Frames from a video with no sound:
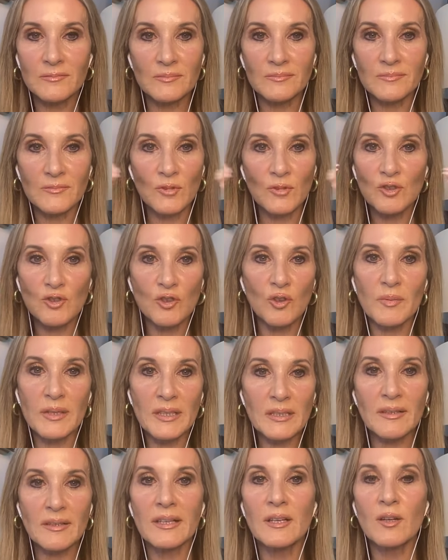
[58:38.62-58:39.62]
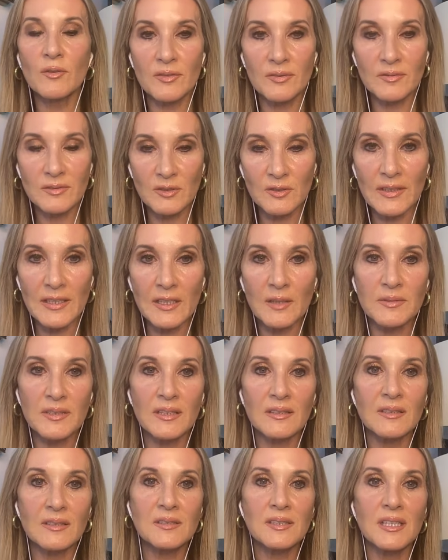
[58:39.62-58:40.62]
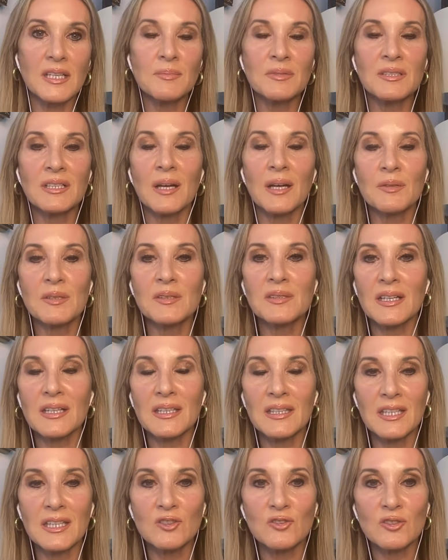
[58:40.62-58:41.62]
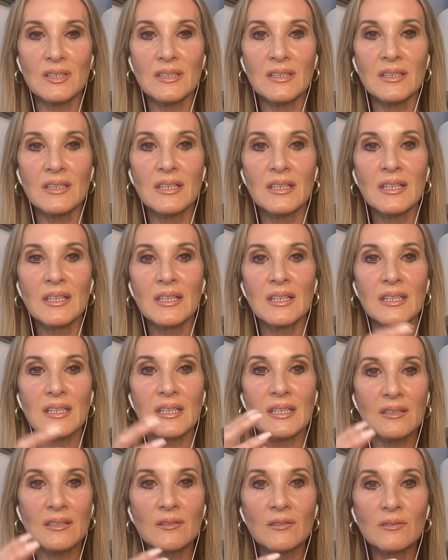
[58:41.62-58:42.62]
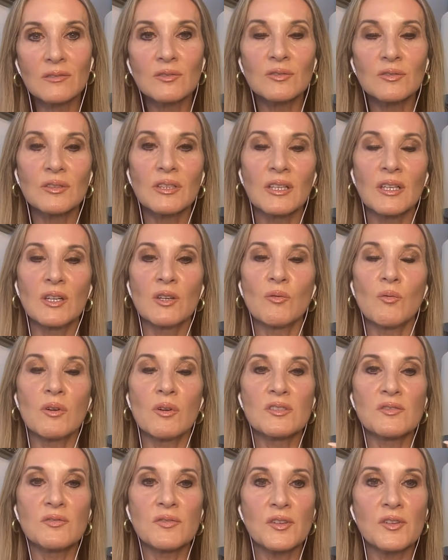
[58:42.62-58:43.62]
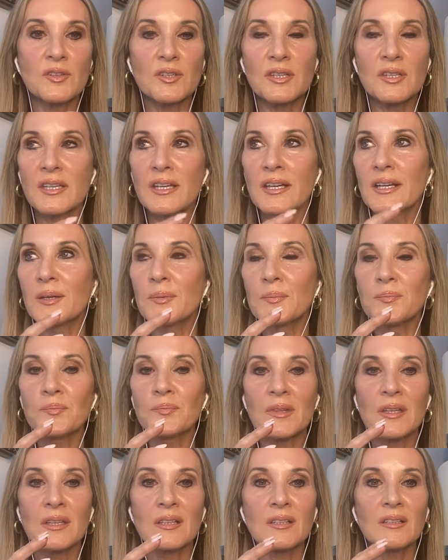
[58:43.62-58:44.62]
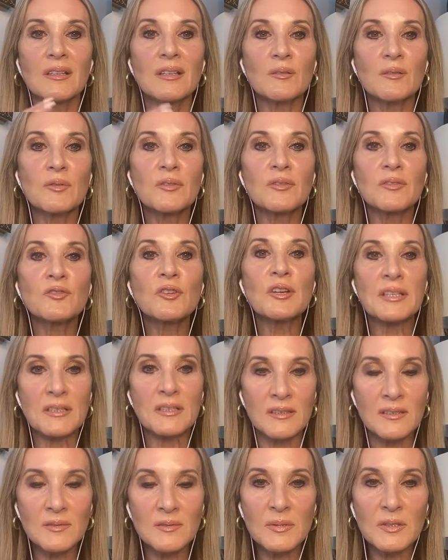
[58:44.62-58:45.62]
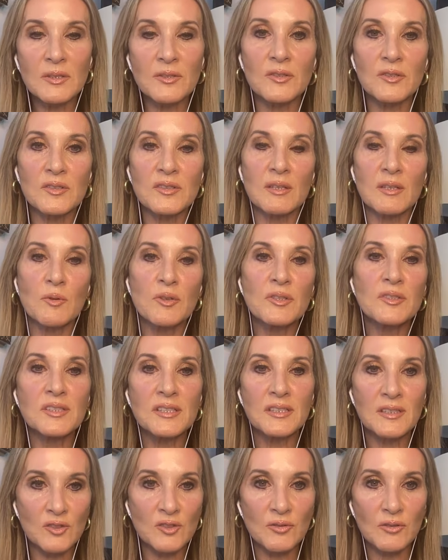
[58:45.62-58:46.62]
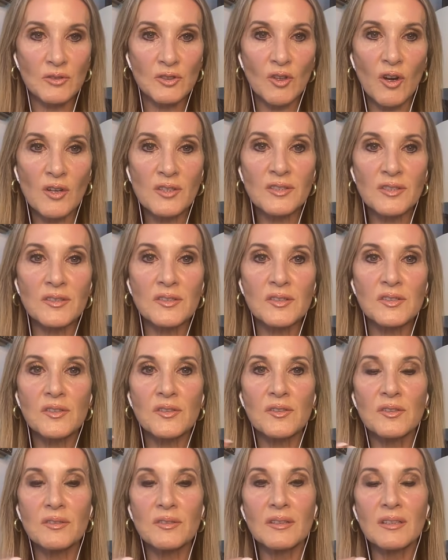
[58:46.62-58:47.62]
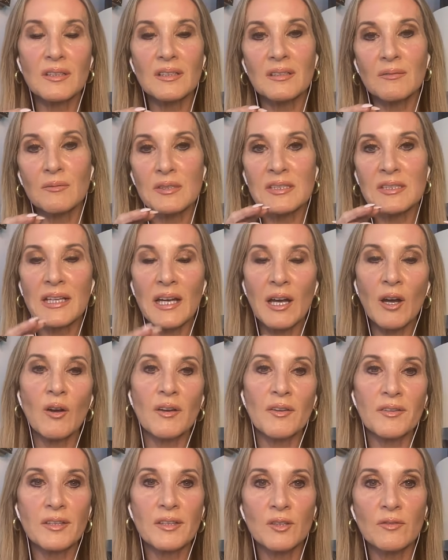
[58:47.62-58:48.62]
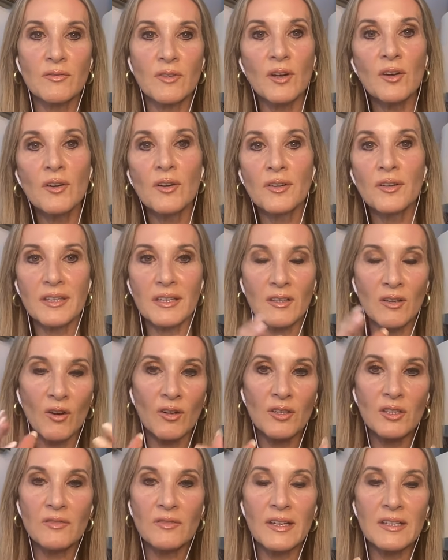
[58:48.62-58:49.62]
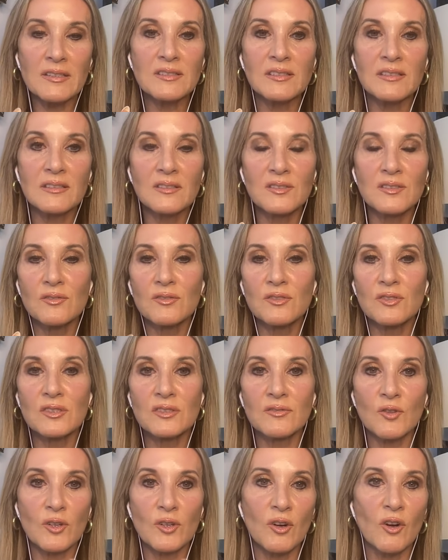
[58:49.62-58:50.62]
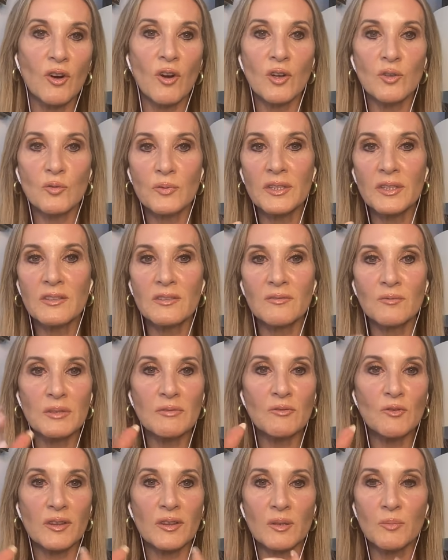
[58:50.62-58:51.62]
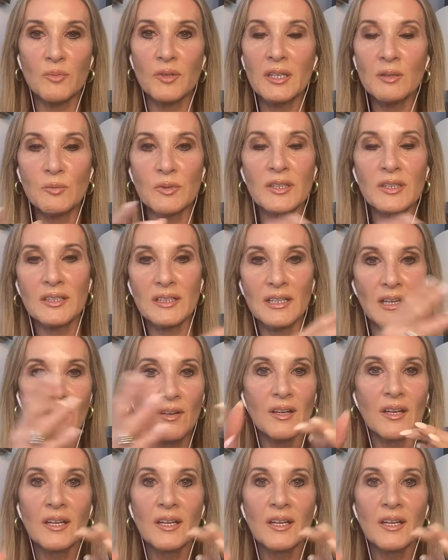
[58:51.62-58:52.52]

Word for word: control mental health developed. At the same time, the psychiatric guild was very um, threatened because they weren't seen as real doctors. So it was now a thing of, oh, okay, cardiovascular surgeons have got a heart weaker, we've got the brain weaker now,